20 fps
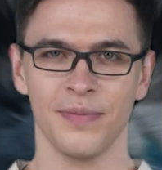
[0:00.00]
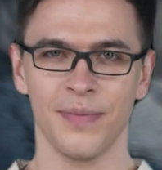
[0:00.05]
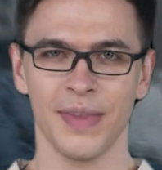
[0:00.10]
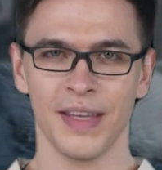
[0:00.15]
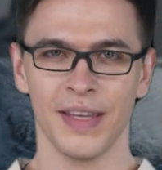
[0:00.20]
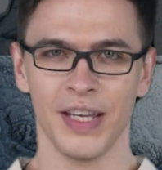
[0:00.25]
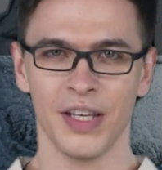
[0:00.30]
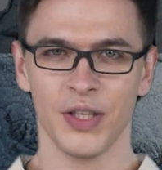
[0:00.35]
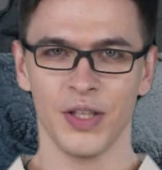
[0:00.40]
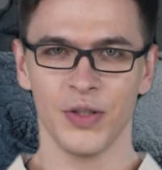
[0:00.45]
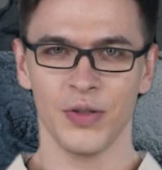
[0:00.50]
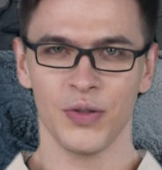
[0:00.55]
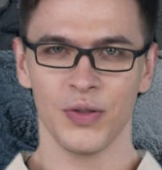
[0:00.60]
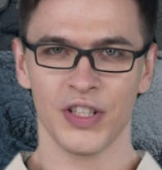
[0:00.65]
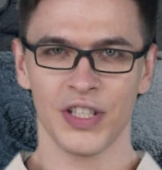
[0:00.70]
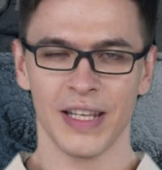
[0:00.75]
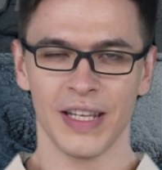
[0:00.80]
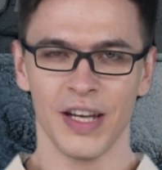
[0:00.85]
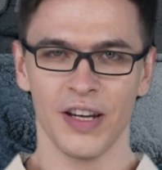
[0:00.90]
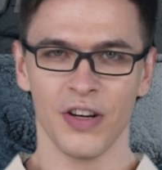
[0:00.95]
a
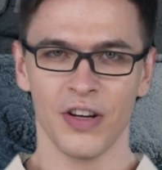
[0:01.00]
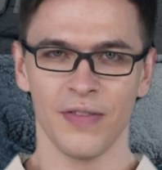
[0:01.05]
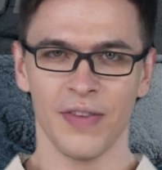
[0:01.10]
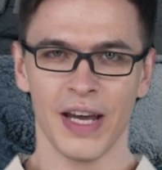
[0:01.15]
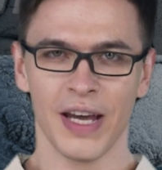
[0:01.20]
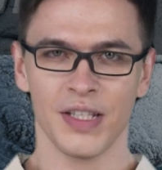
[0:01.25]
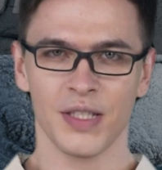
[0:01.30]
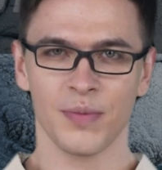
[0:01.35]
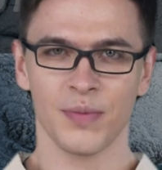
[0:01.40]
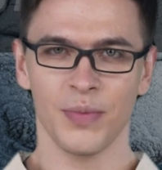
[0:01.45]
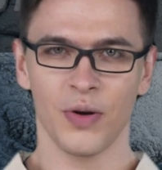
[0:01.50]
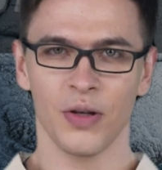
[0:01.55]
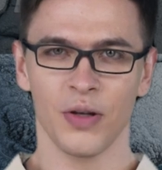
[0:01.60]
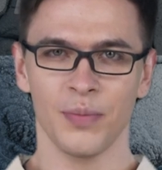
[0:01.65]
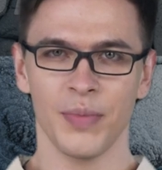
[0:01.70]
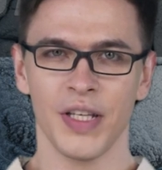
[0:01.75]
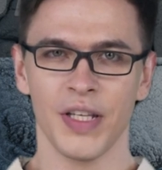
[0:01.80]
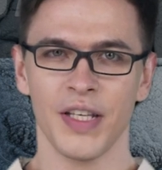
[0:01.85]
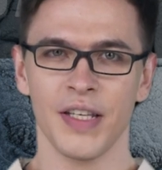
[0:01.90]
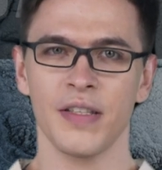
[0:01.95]
huge layer of ice
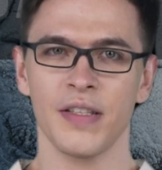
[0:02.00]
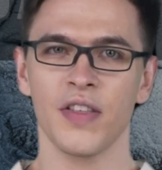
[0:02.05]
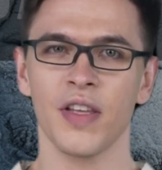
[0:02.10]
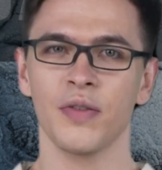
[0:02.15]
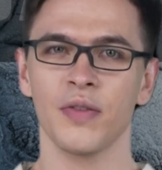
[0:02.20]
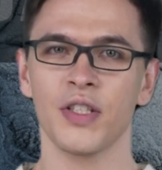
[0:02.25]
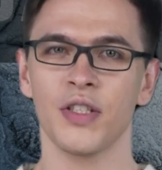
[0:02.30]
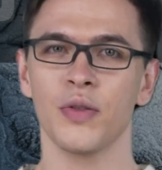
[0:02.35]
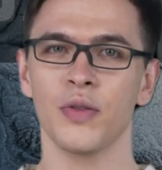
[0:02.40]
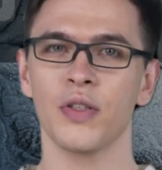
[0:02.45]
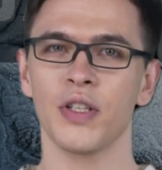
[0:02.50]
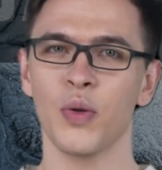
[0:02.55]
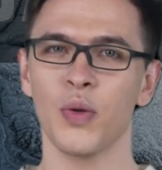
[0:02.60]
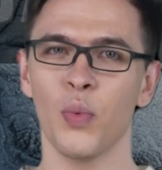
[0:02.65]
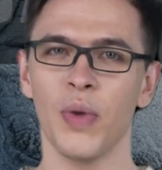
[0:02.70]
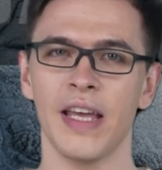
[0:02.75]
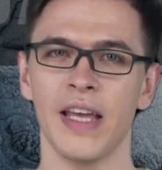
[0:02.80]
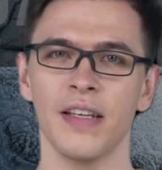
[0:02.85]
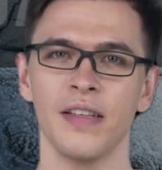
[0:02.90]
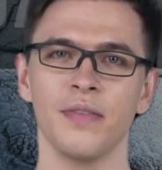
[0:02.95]
broke beneath them due to the
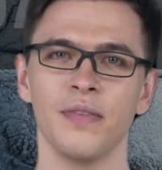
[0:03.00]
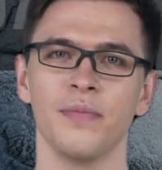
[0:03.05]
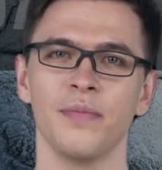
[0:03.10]
weight,